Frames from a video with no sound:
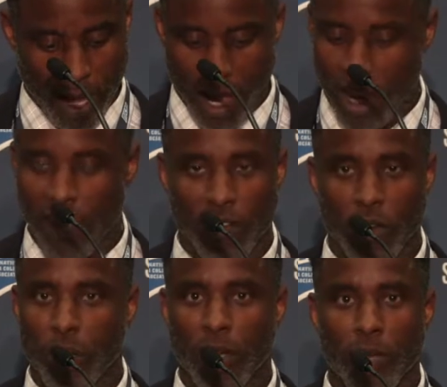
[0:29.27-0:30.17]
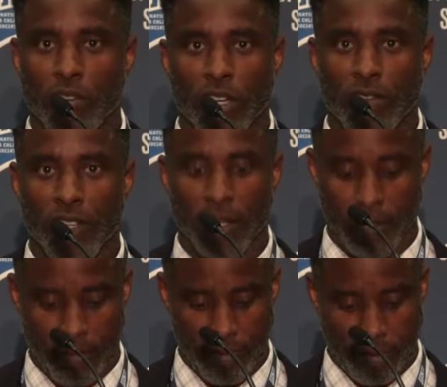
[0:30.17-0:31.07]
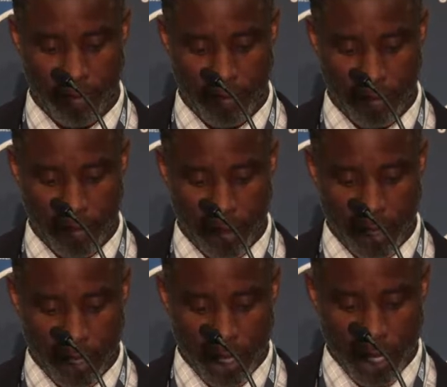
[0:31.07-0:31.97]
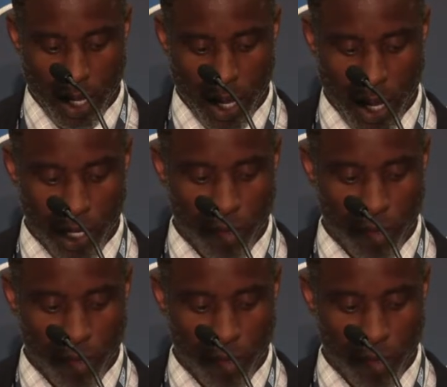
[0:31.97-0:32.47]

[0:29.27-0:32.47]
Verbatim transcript: I have no memory of him. I